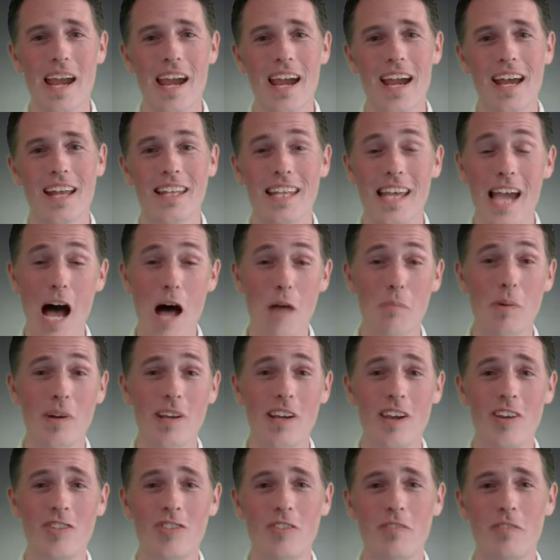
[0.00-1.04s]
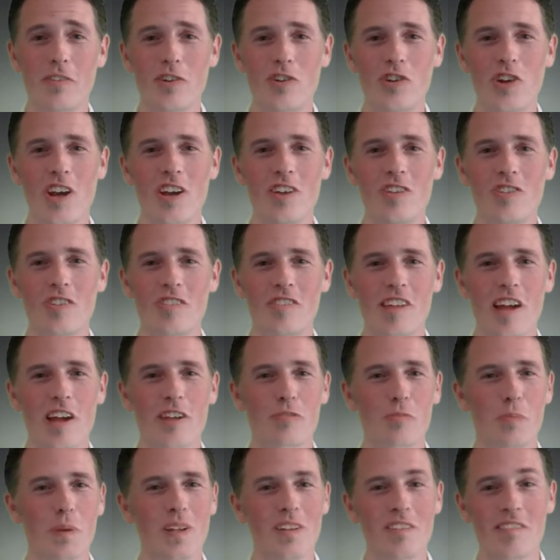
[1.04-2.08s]
and the Application for Change
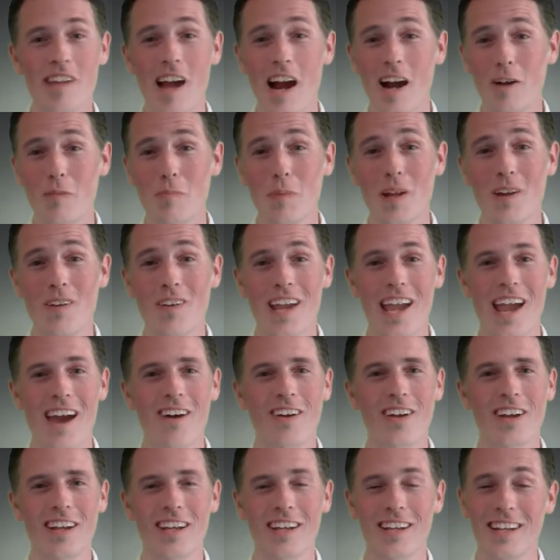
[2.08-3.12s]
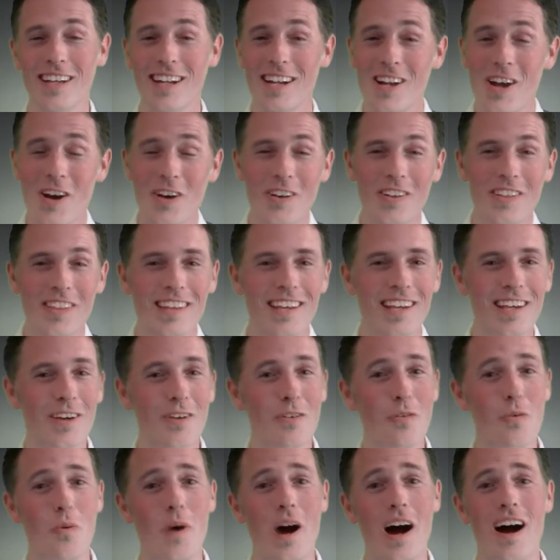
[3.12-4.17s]
Assessment in Sacramento County. And I know you're
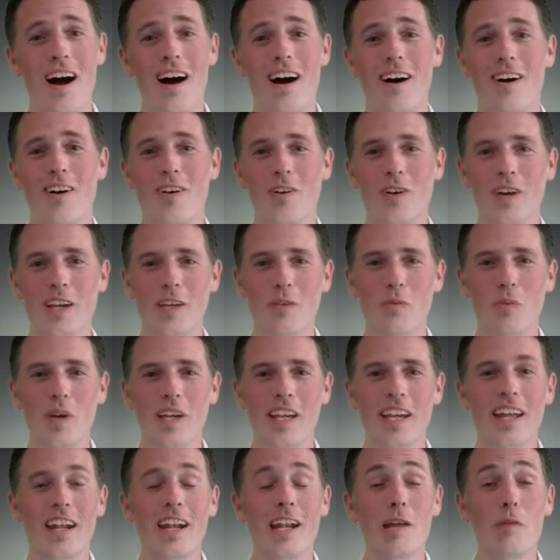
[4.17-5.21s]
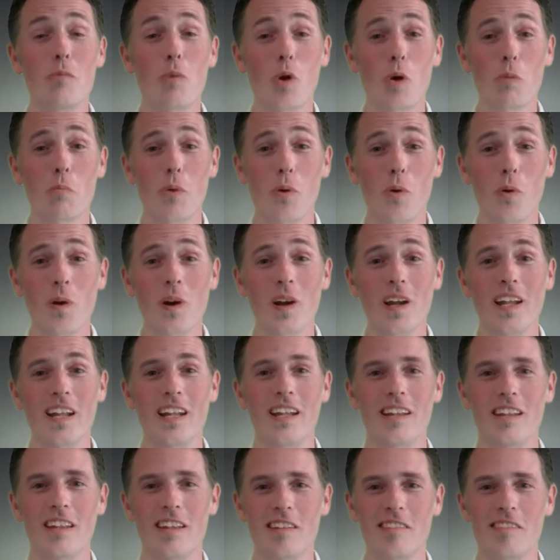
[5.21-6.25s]
thinking, wow, can we get any more
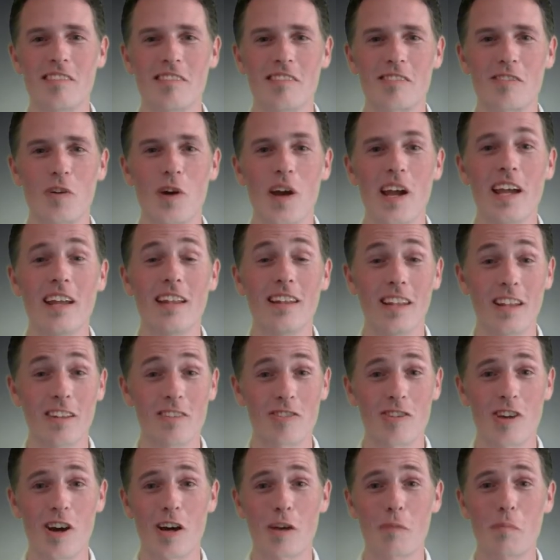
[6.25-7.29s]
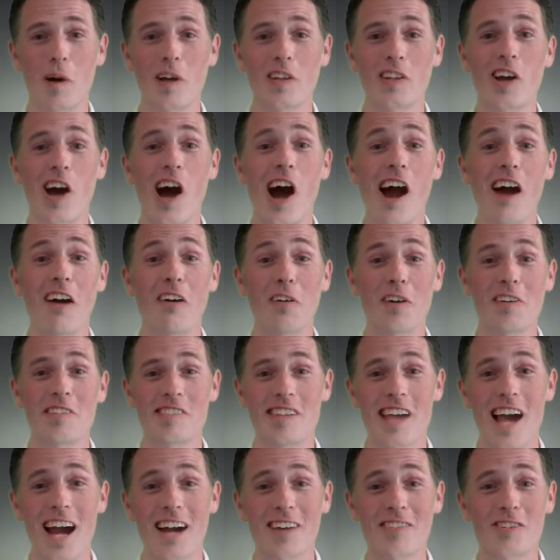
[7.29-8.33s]
boring? This is great, let's talk about the I R
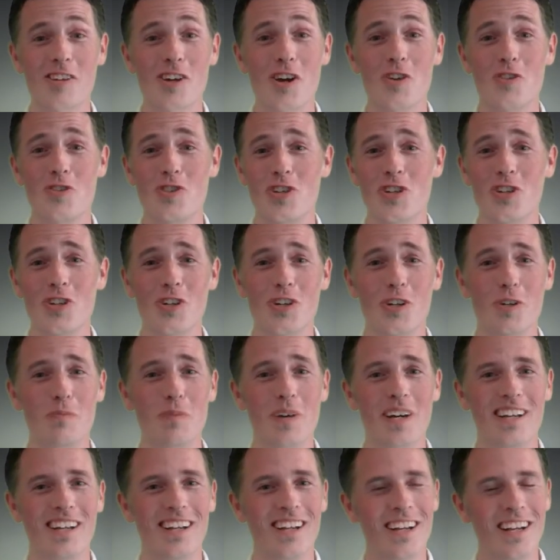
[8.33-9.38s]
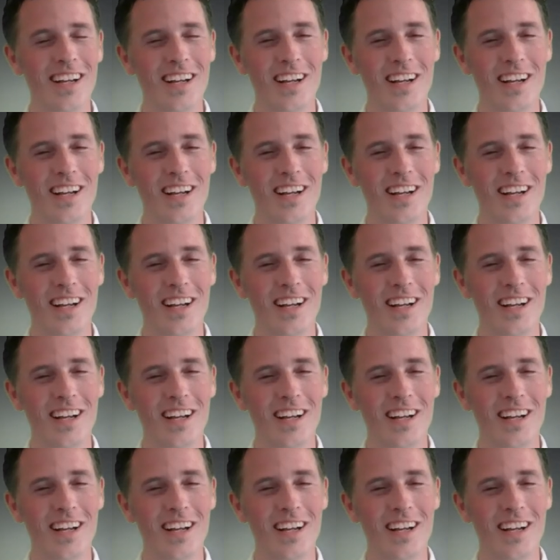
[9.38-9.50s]
S tax code too, but